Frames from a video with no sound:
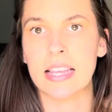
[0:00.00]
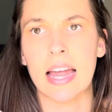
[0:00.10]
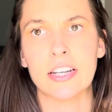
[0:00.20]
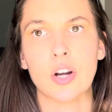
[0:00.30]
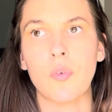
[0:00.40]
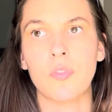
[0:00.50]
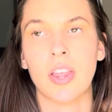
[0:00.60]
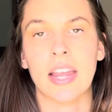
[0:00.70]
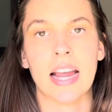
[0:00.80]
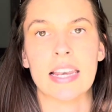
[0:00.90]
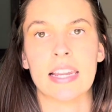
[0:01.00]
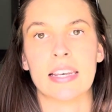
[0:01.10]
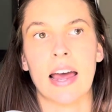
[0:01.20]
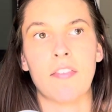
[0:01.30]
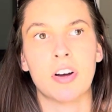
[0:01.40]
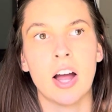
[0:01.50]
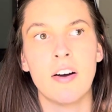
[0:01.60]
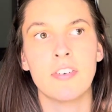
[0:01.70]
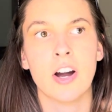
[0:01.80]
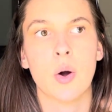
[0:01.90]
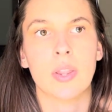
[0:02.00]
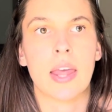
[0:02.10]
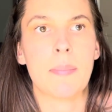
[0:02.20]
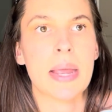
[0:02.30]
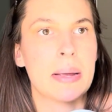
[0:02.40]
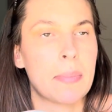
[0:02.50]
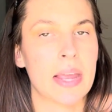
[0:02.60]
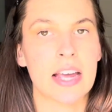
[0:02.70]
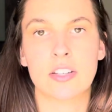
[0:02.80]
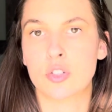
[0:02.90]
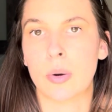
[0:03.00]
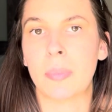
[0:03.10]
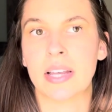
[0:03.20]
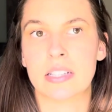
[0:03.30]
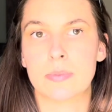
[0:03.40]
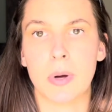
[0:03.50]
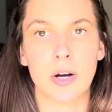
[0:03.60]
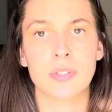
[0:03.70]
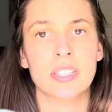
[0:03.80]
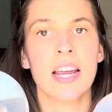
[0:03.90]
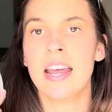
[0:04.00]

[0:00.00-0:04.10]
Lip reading: I don't feel like I need to have a cover or they make me extremely exposed.